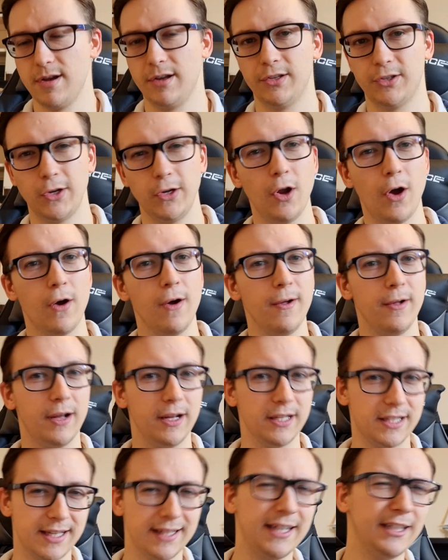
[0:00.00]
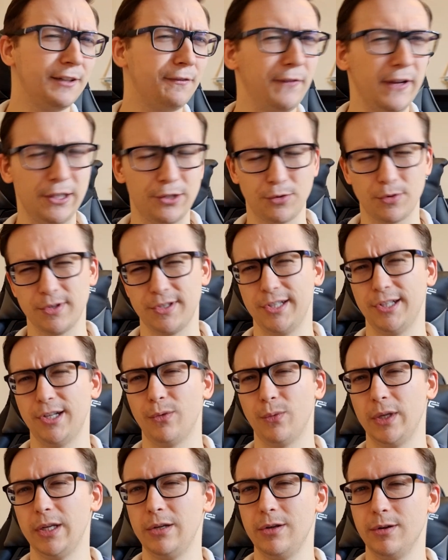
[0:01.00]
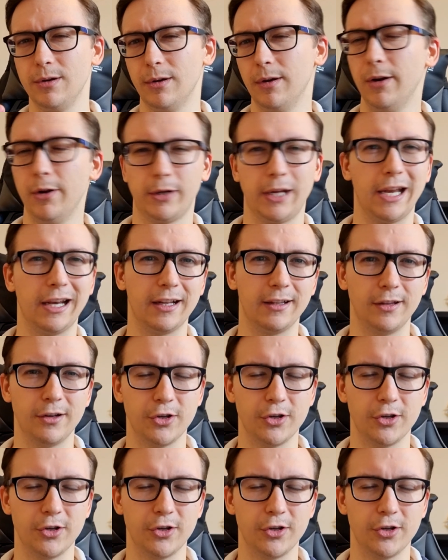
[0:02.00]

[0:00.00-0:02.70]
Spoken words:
So that's another thing to consider when you're looking at the